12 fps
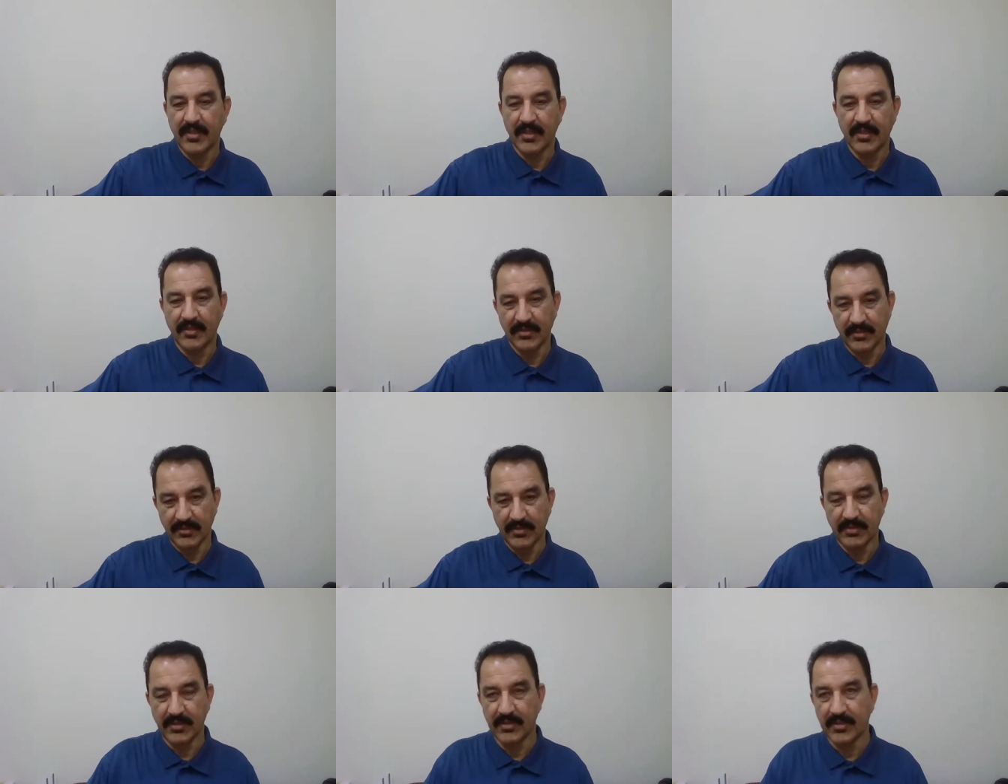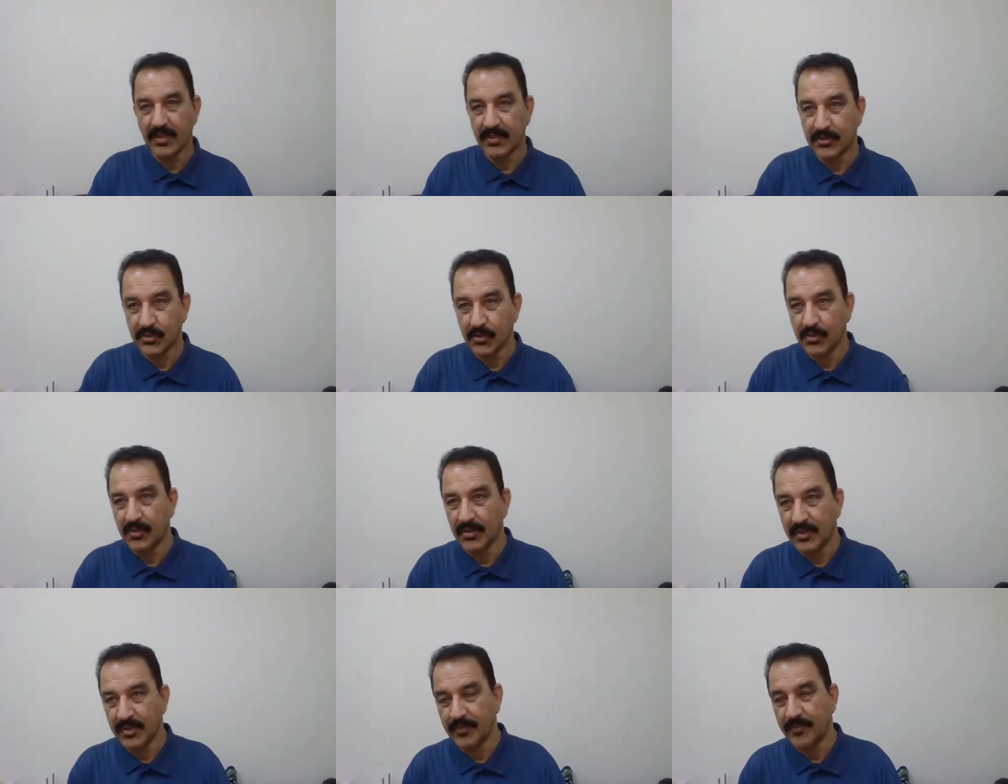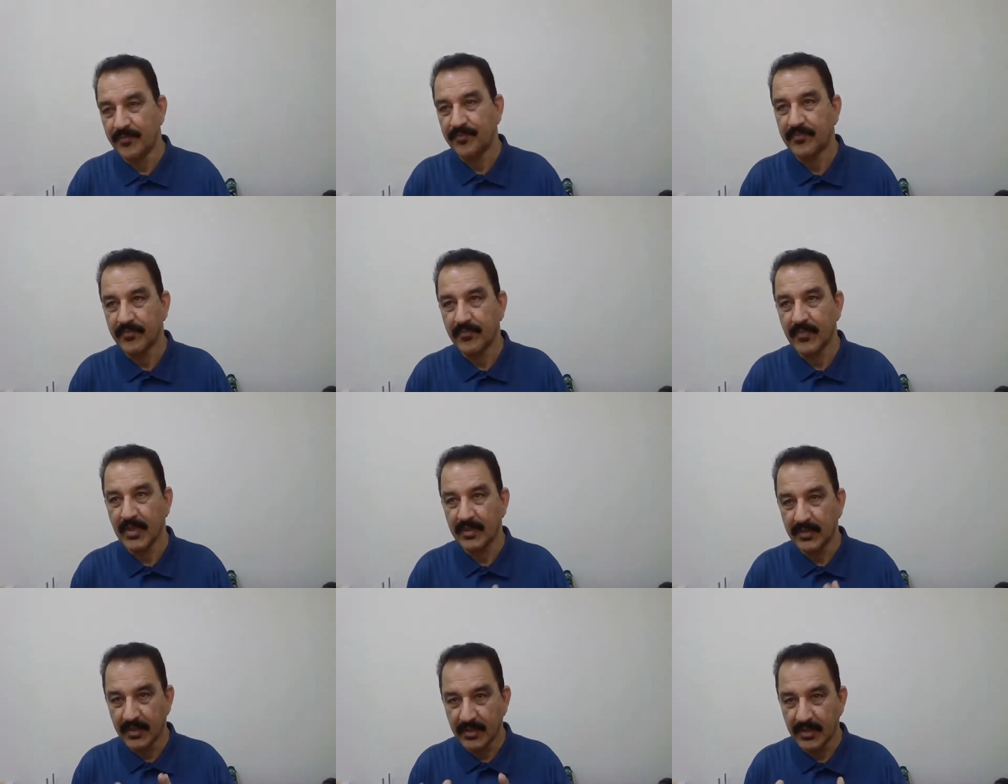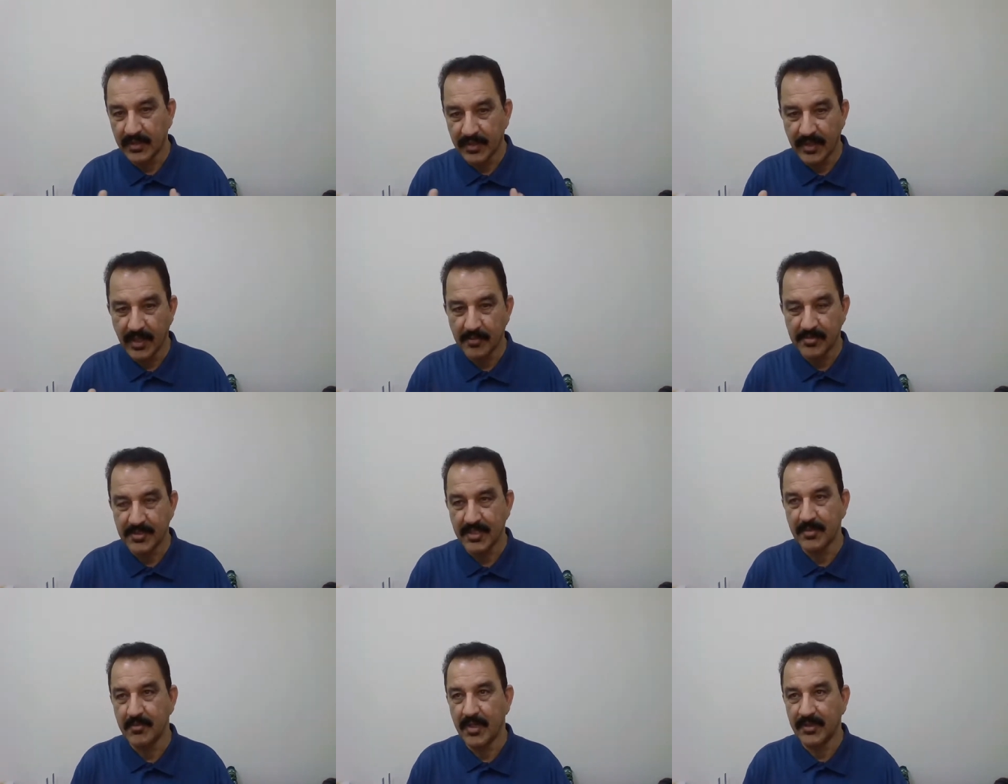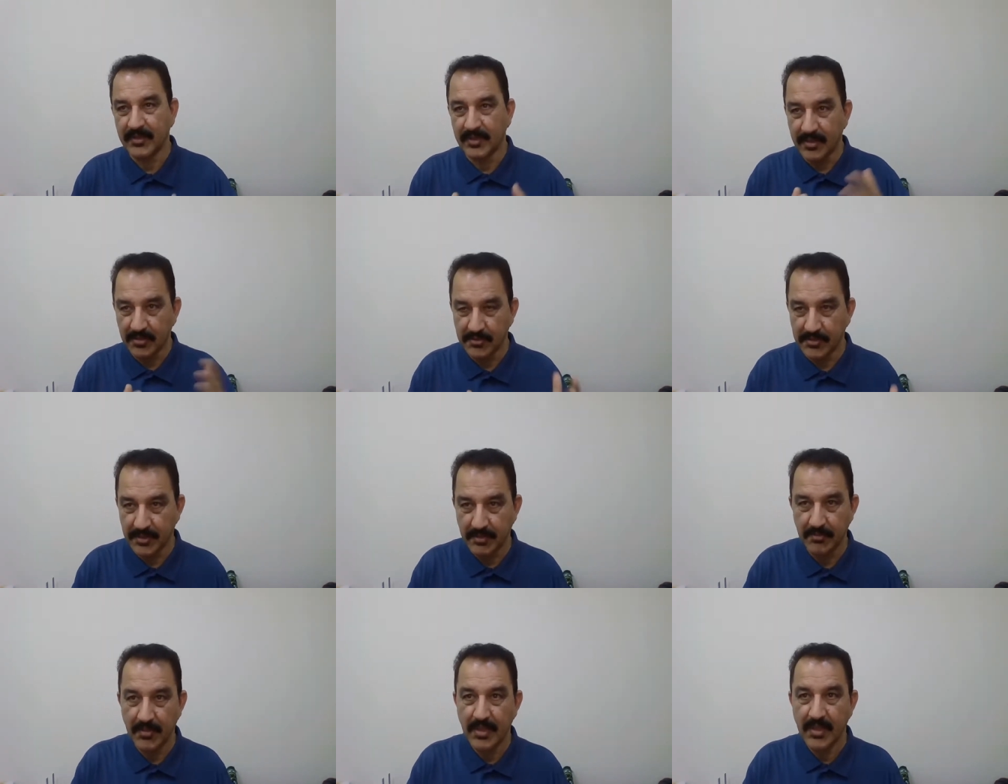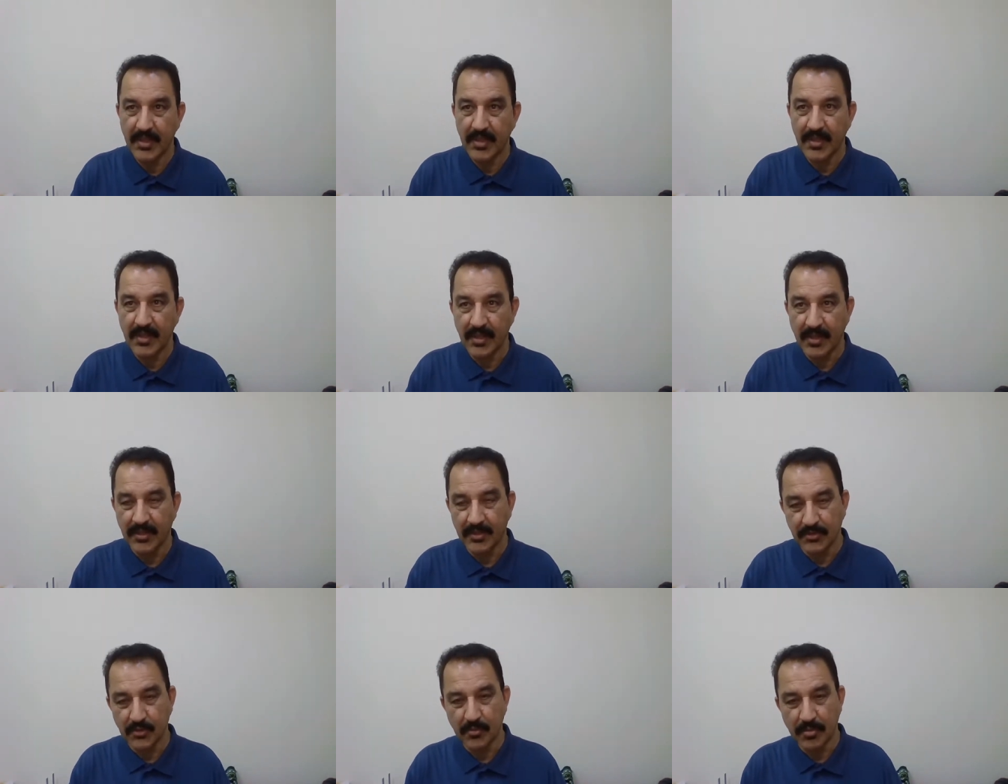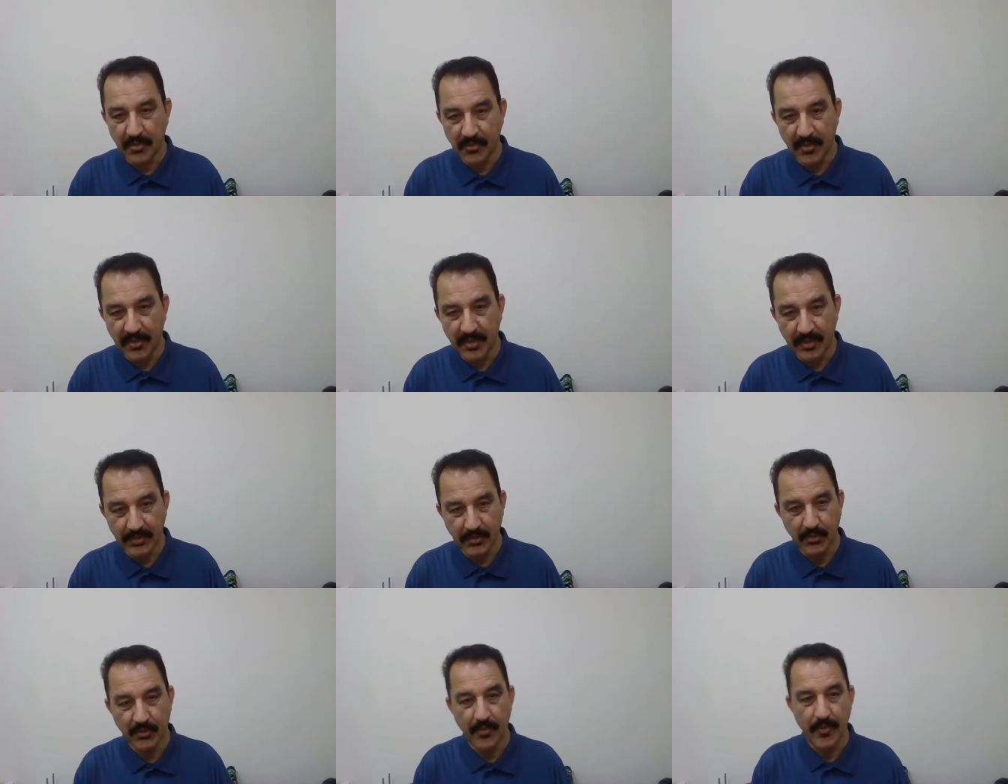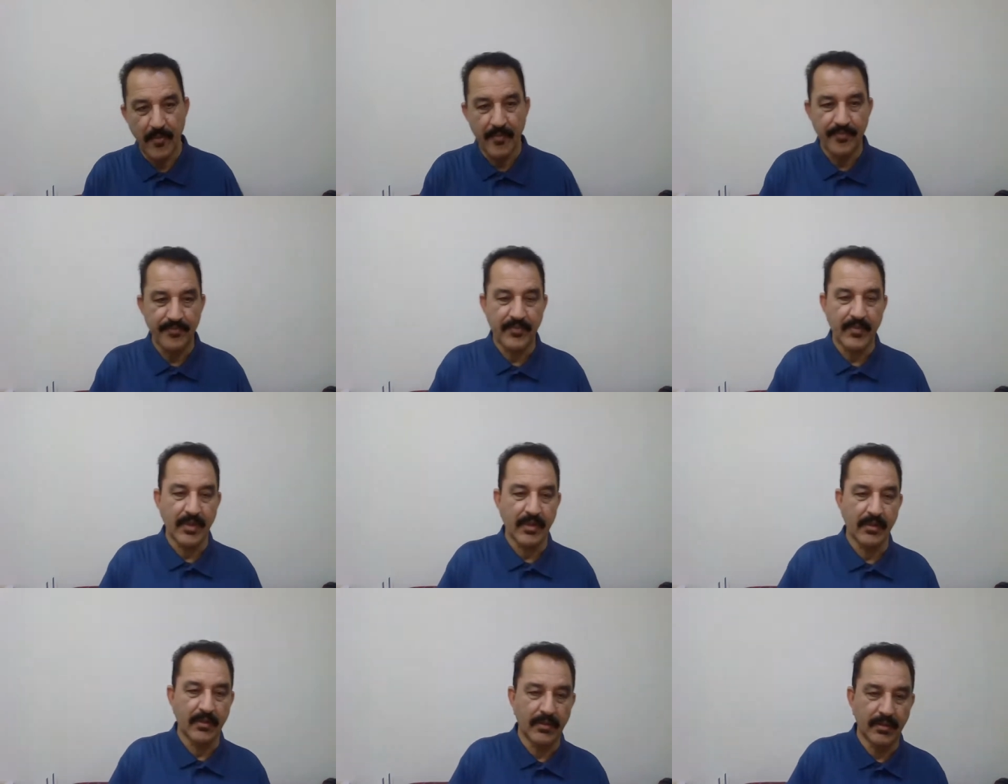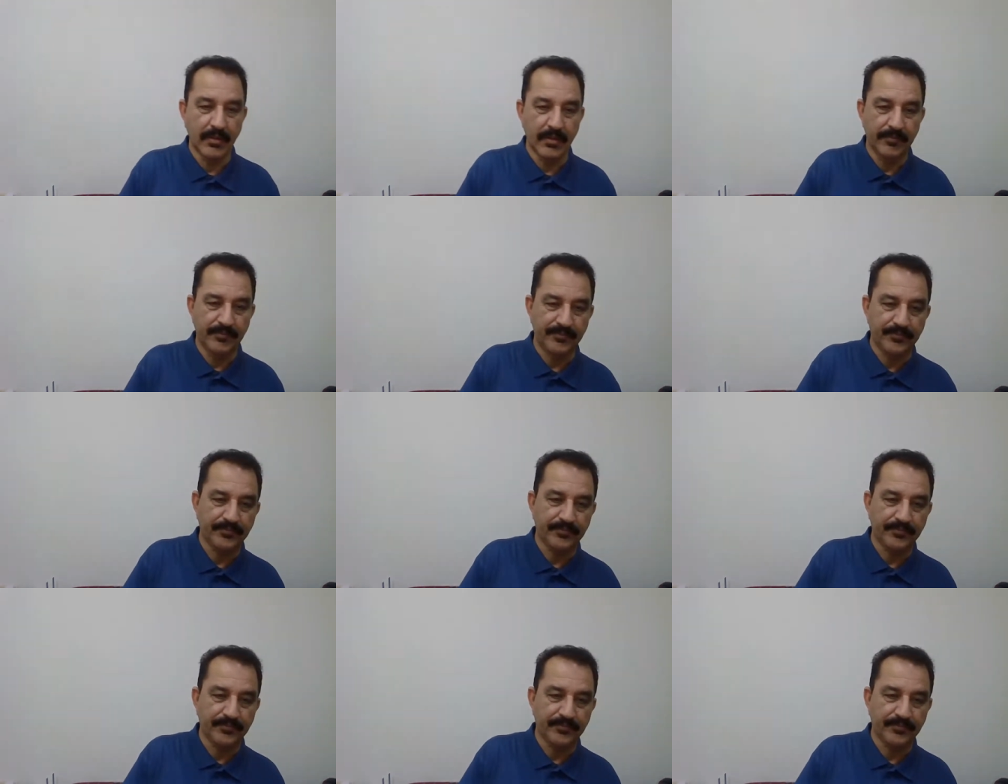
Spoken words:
This is also there are a upstream and the downstream also provision also, uh,